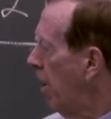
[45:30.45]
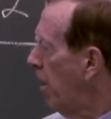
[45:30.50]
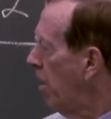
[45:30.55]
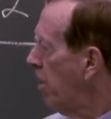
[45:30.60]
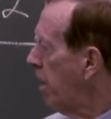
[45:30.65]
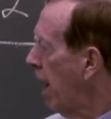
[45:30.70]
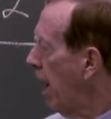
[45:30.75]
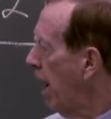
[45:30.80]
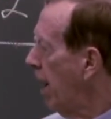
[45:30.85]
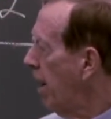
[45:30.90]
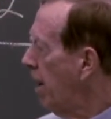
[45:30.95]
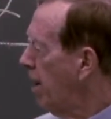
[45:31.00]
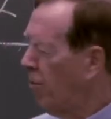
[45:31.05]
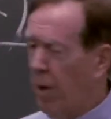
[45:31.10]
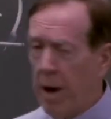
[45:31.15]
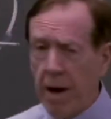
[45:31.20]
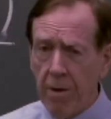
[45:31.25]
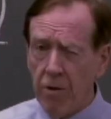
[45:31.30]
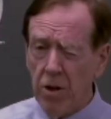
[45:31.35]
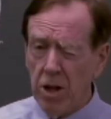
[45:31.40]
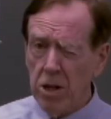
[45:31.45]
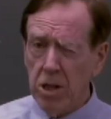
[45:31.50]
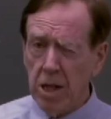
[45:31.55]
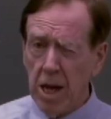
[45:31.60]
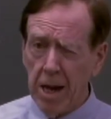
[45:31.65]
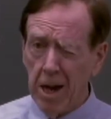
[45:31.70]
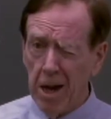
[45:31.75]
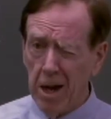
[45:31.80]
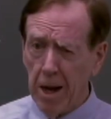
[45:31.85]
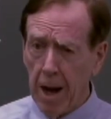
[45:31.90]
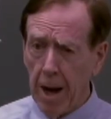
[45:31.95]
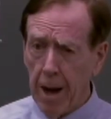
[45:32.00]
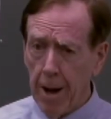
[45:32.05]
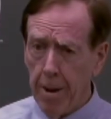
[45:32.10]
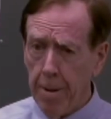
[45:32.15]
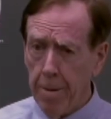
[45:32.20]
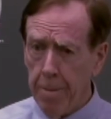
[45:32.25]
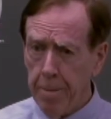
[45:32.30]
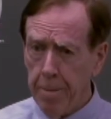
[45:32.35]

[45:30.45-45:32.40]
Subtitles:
Okay, ready for the second guy.